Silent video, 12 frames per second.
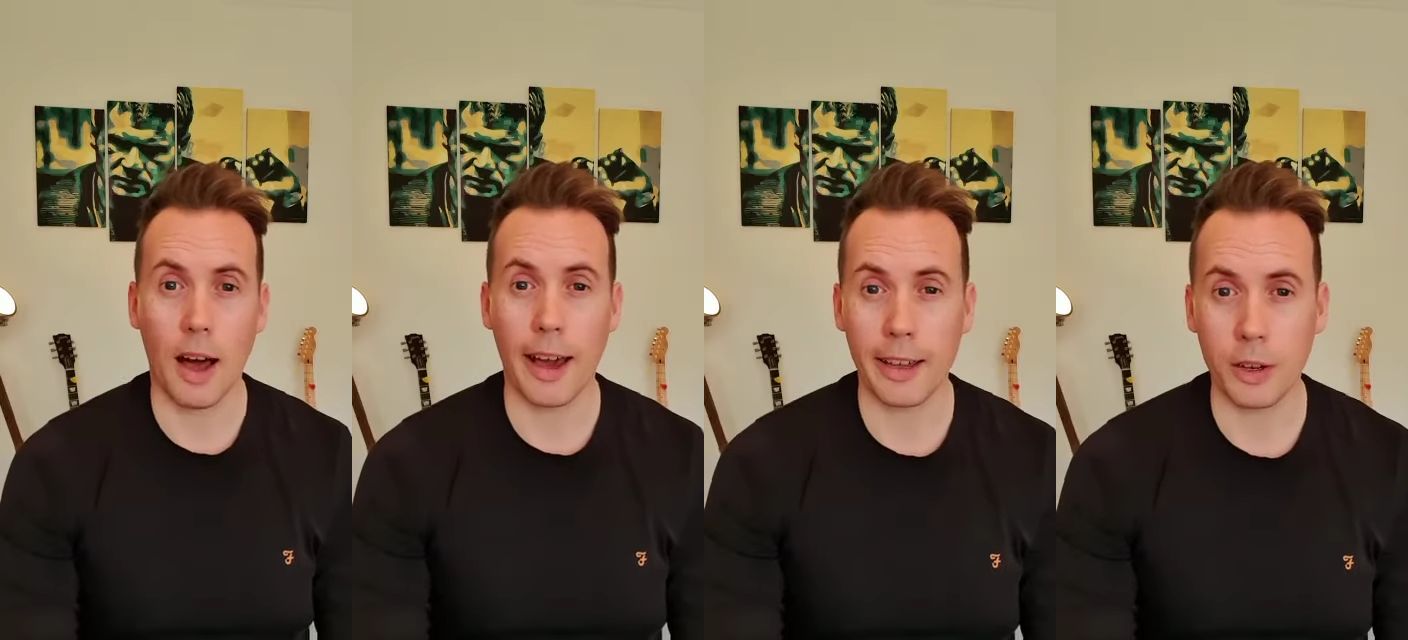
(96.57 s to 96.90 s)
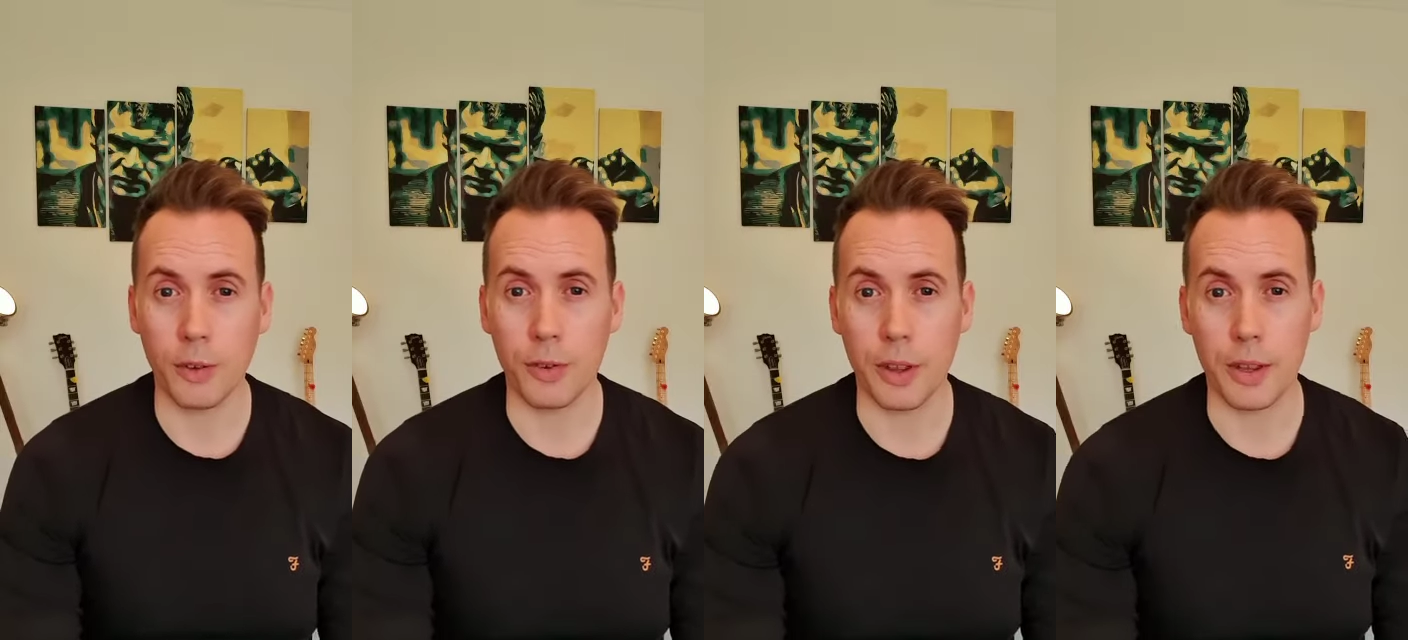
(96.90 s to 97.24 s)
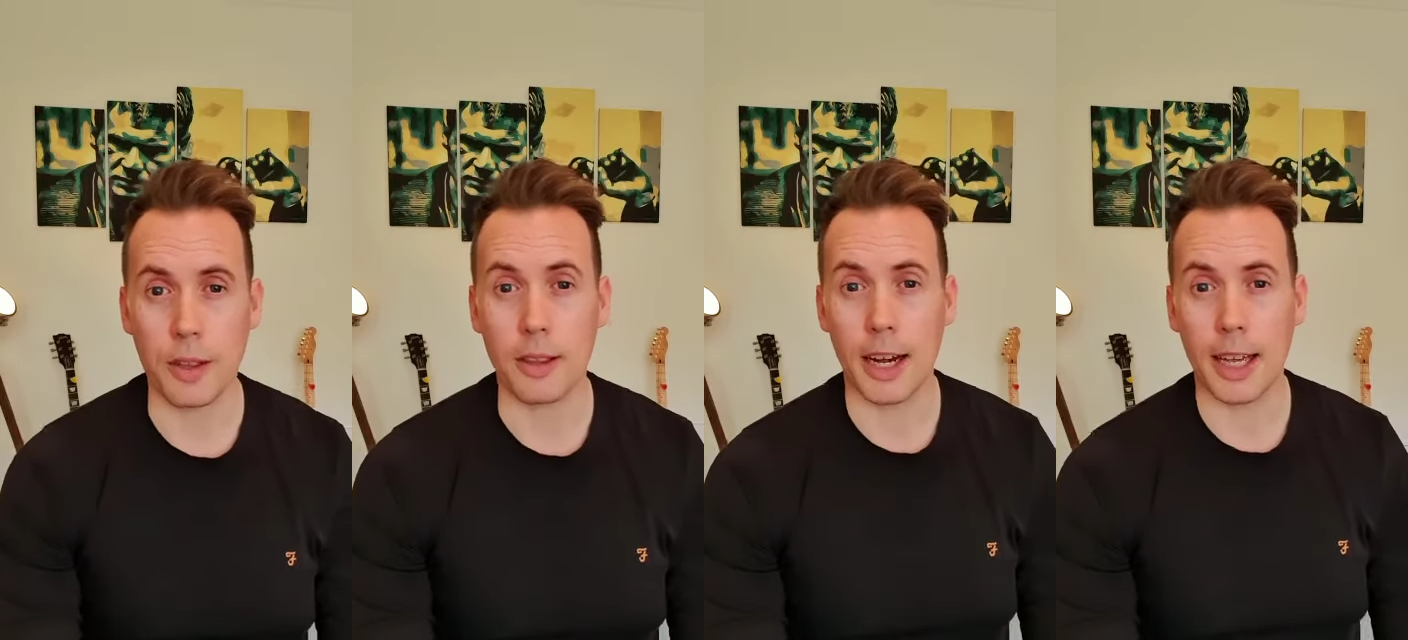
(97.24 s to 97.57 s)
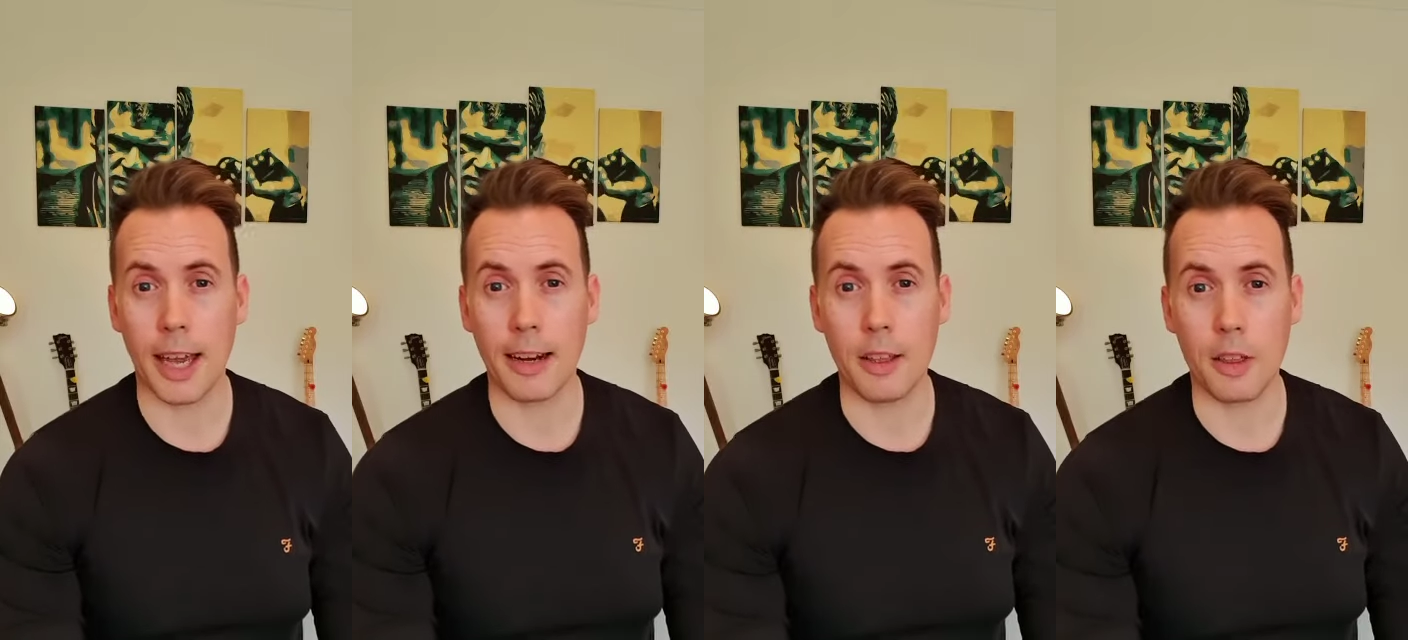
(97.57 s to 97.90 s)
I can offer this at
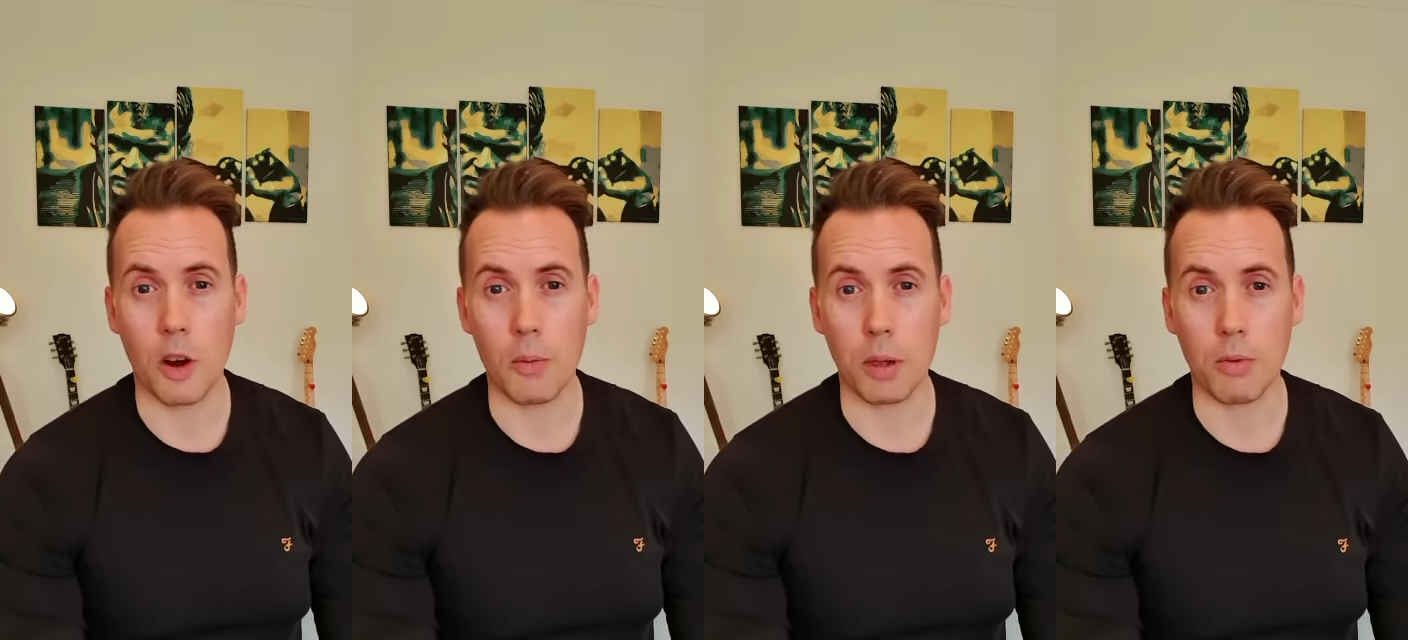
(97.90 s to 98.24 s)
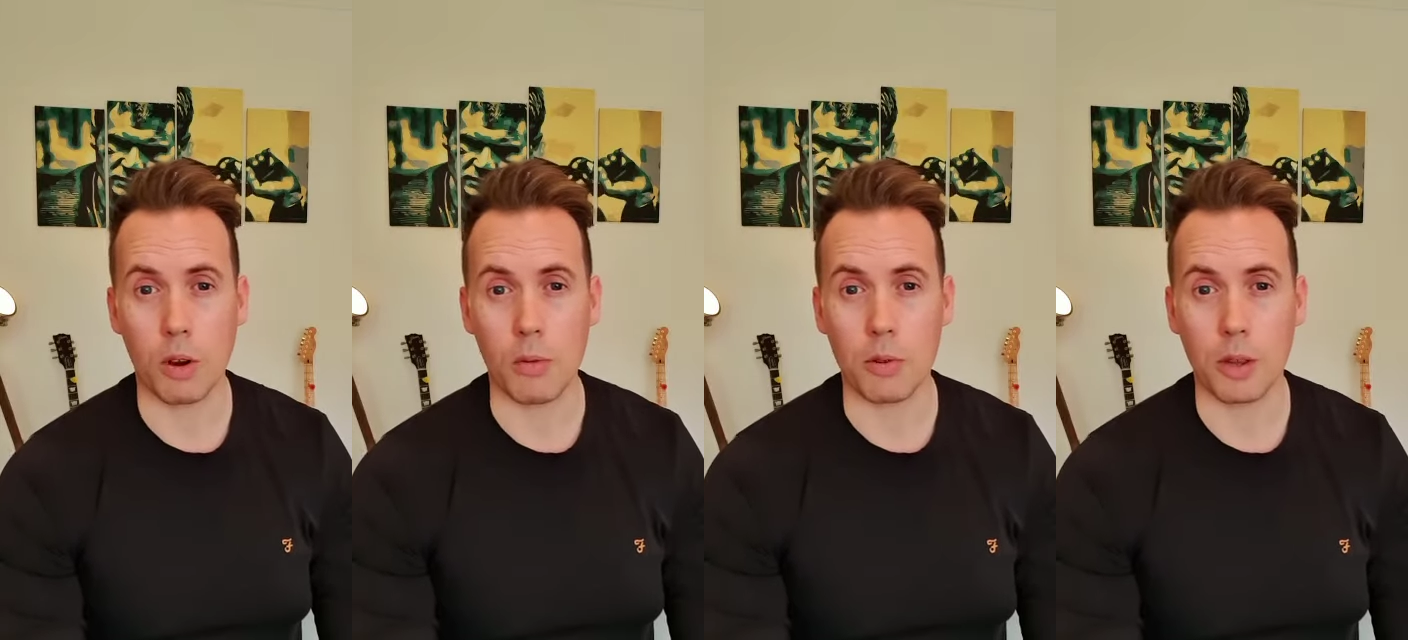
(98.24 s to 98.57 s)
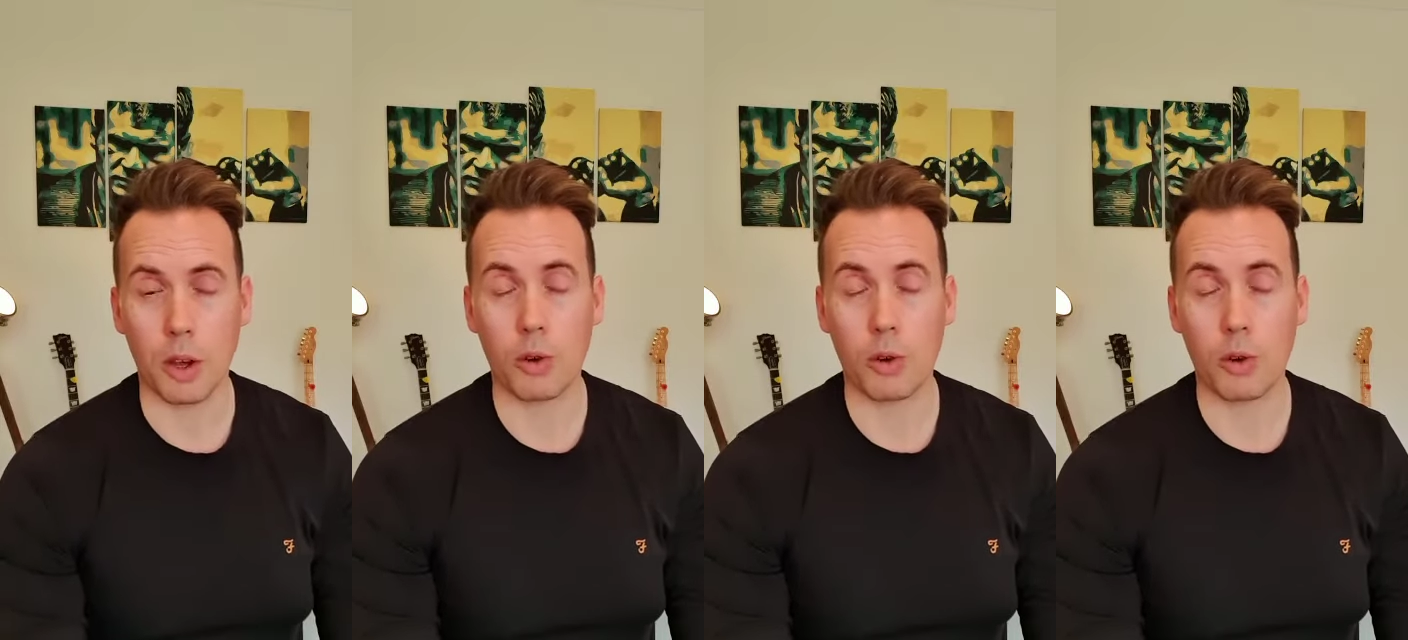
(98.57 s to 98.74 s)
dedicated therapy rooms